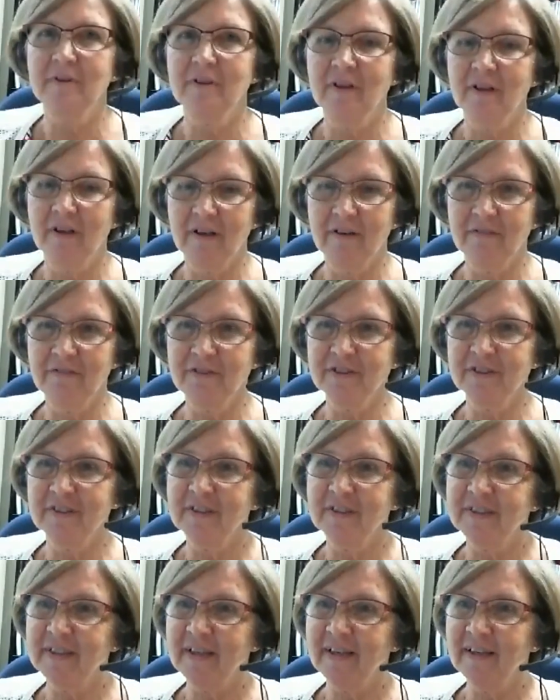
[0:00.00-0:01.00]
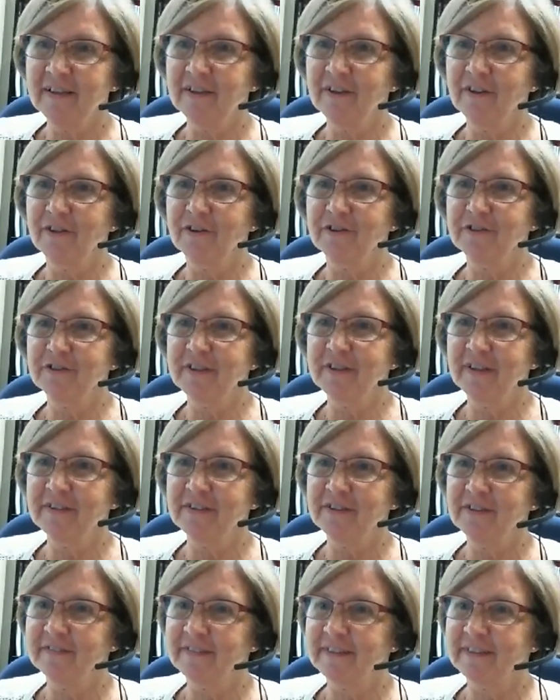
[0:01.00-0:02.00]
love to attend a Thursday
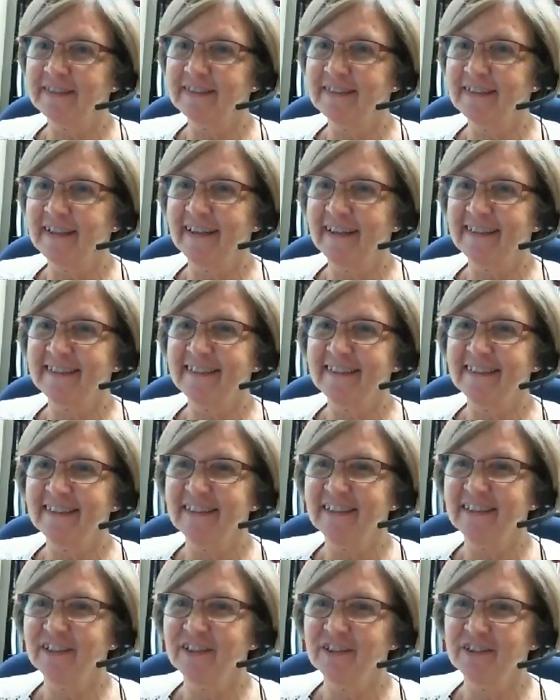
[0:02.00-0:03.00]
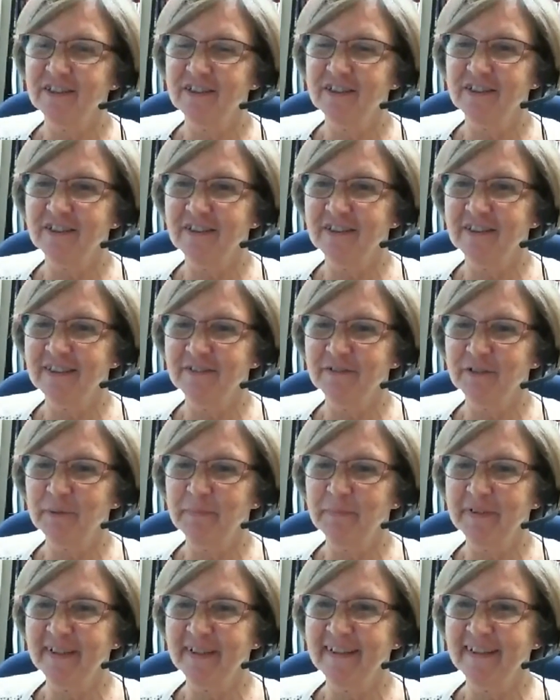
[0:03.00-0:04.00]
service, actually, in your church. It would
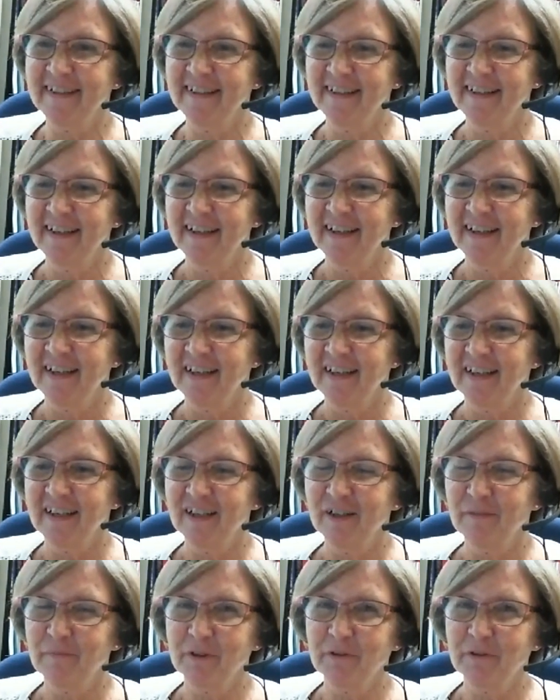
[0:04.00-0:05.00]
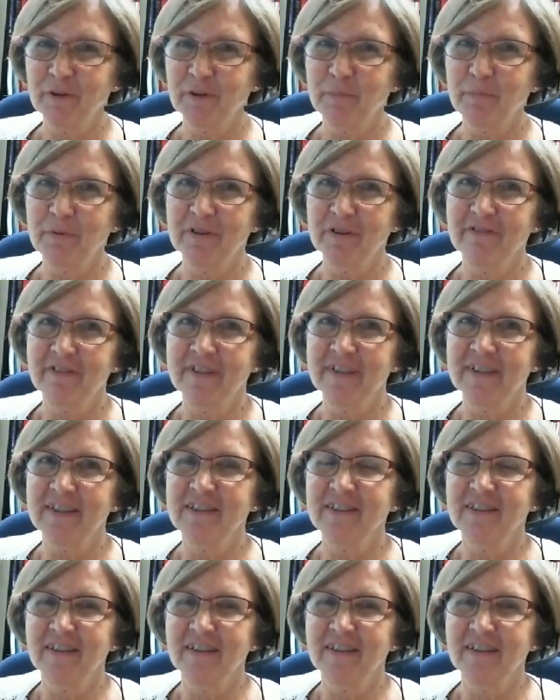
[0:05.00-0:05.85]
be a real privilege and